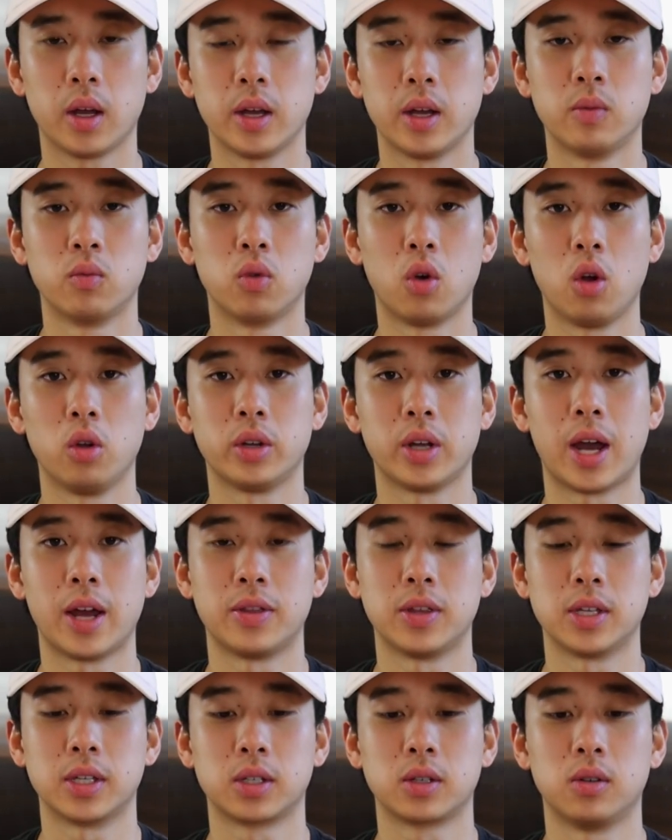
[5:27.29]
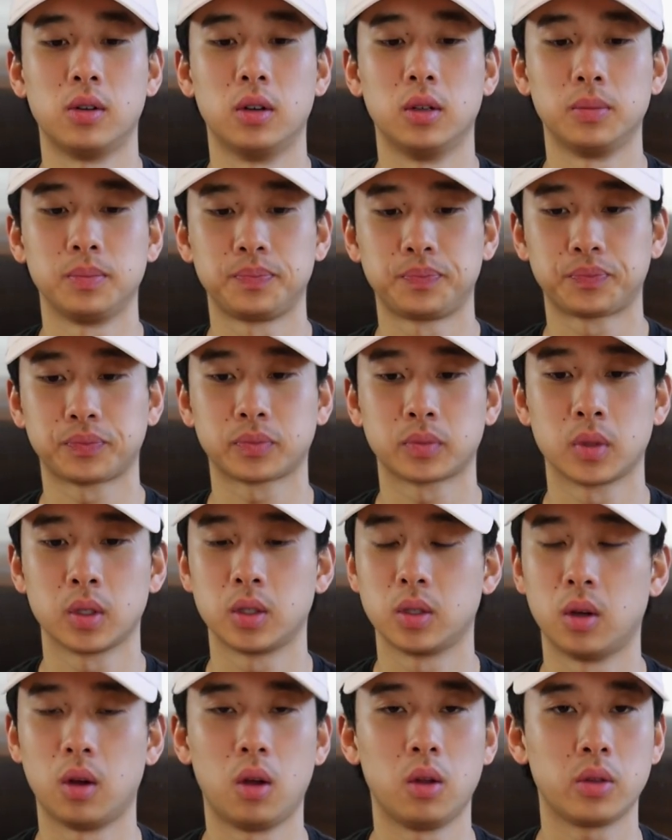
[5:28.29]
enrolled at this school.
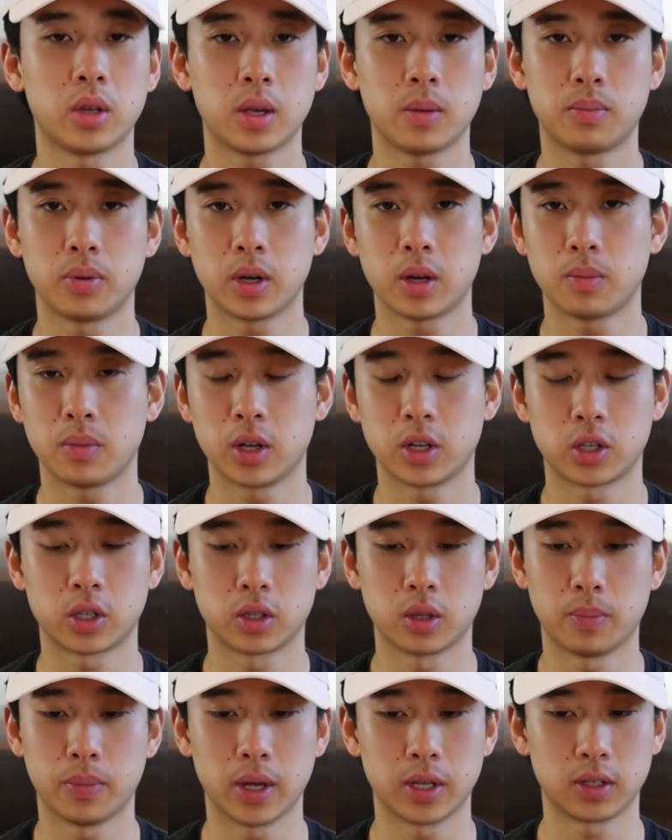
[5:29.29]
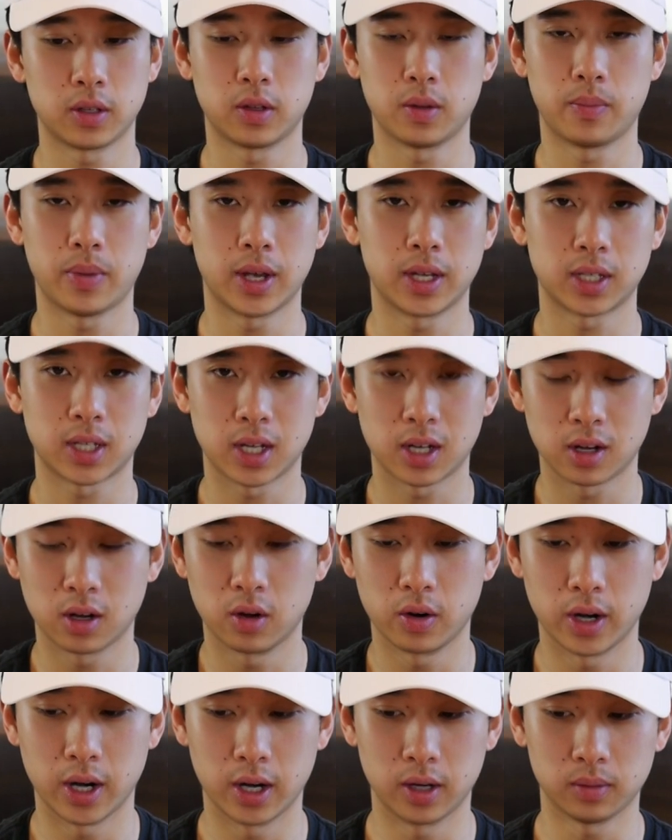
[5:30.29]
So only pretty much the best of the best can
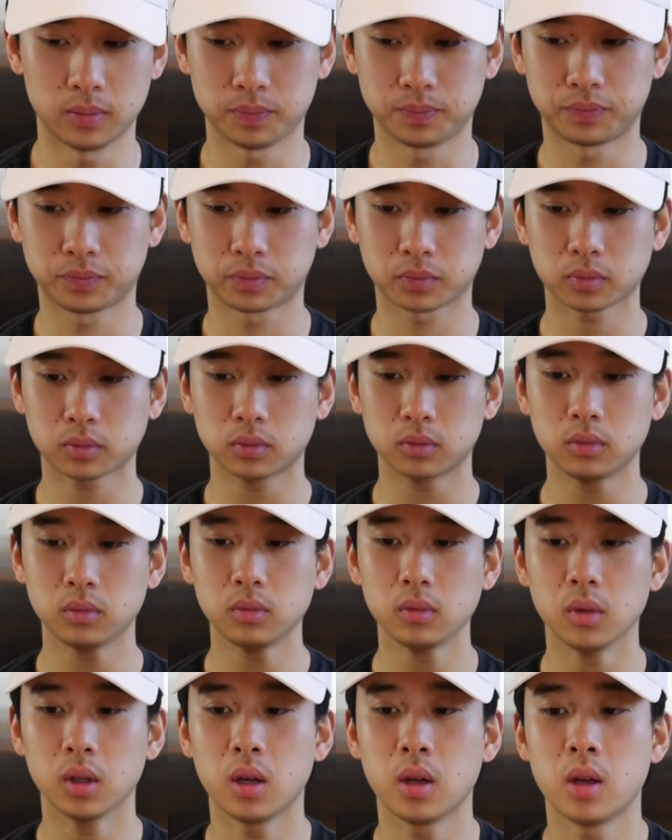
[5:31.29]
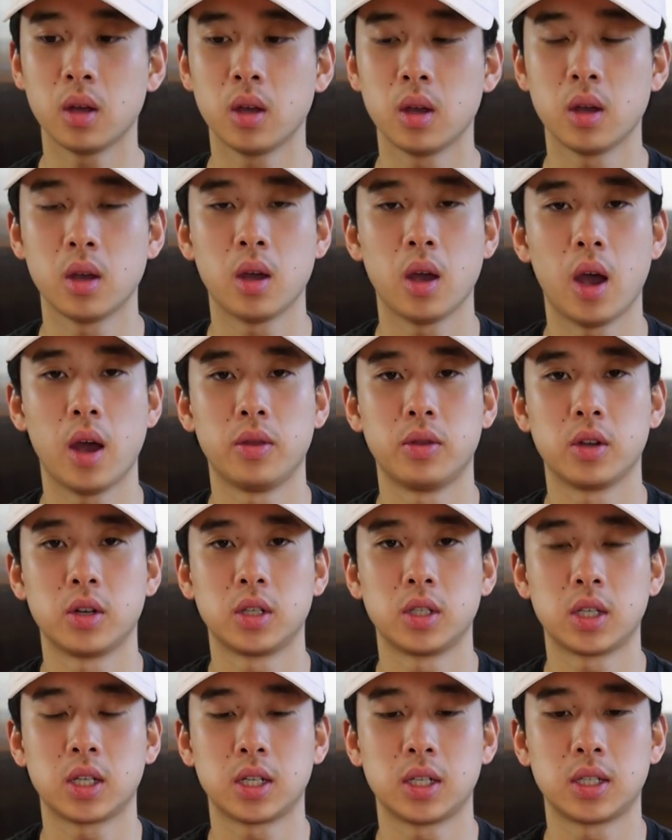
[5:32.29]
go here. And
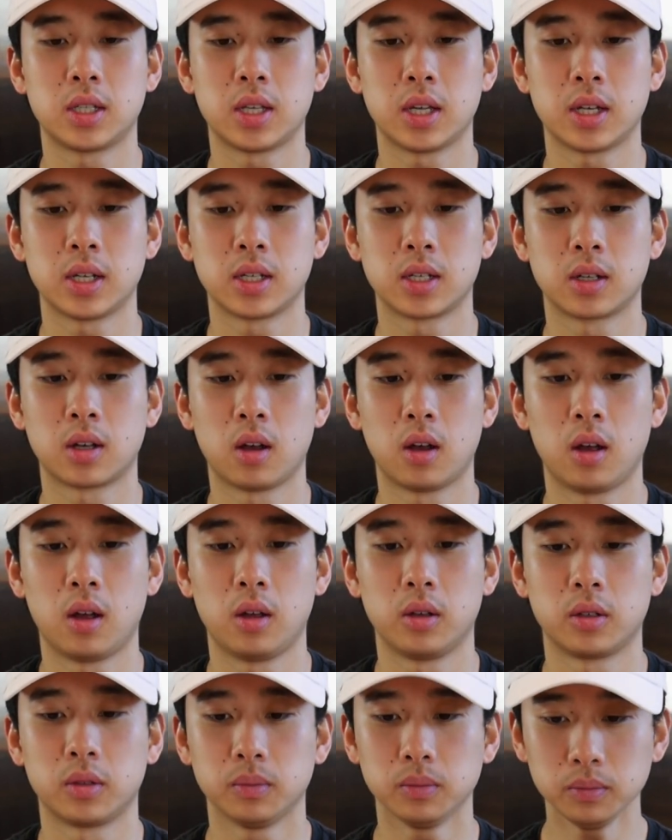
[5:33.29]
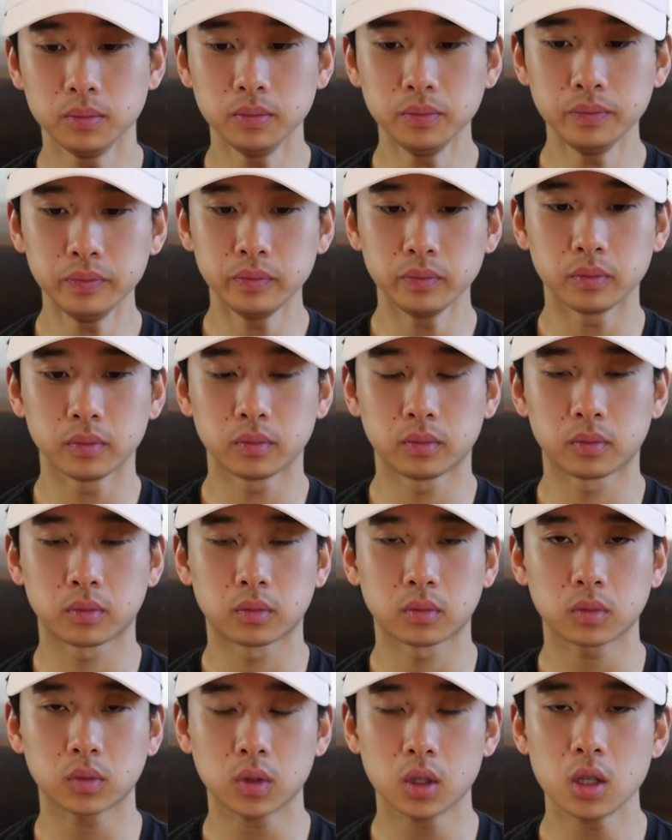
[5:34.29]
there's these things called
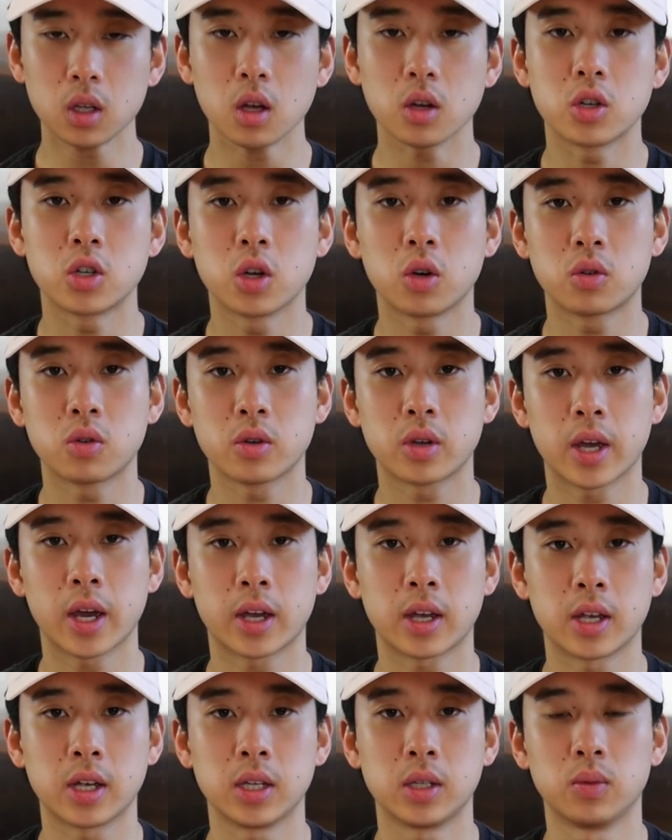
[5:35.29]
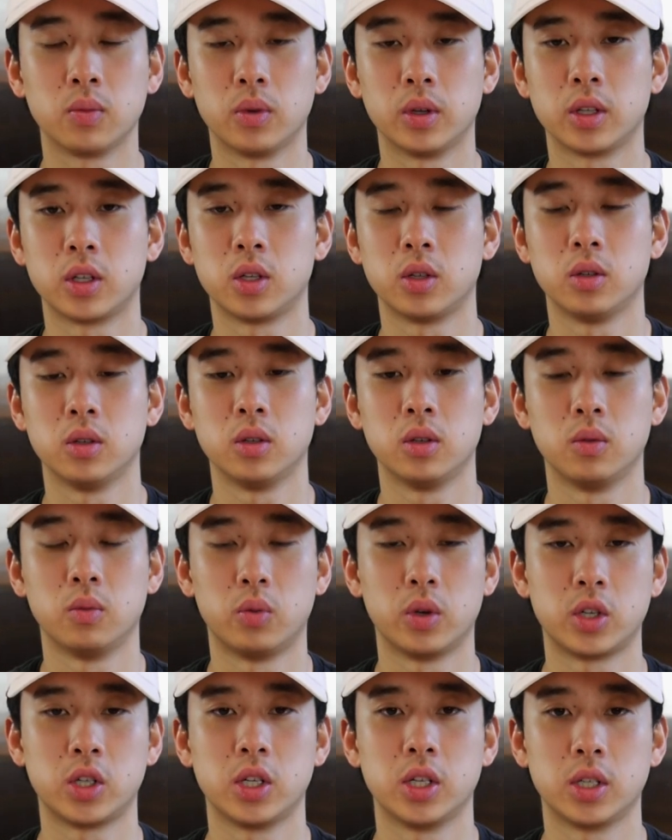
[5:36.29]
shokugekis,
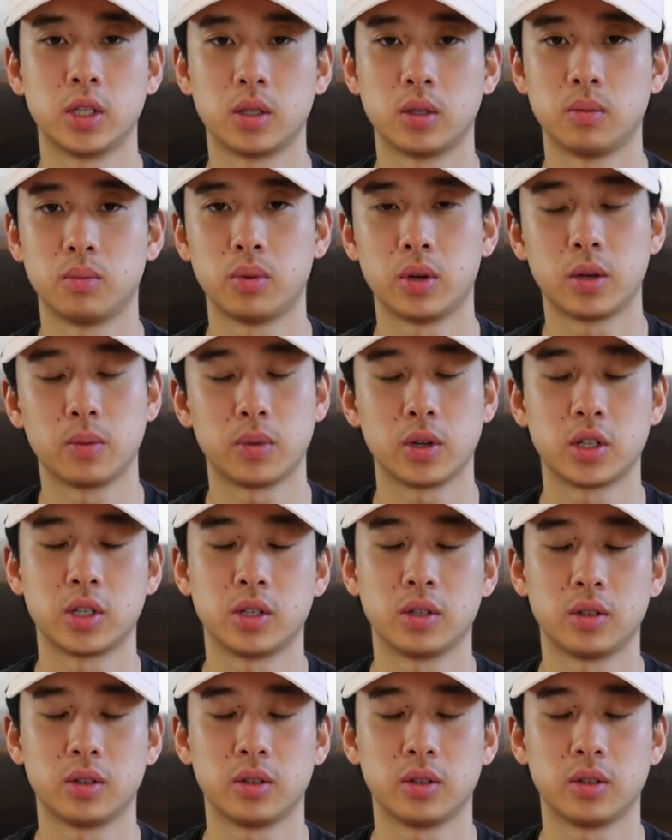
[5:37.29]
which is pretty much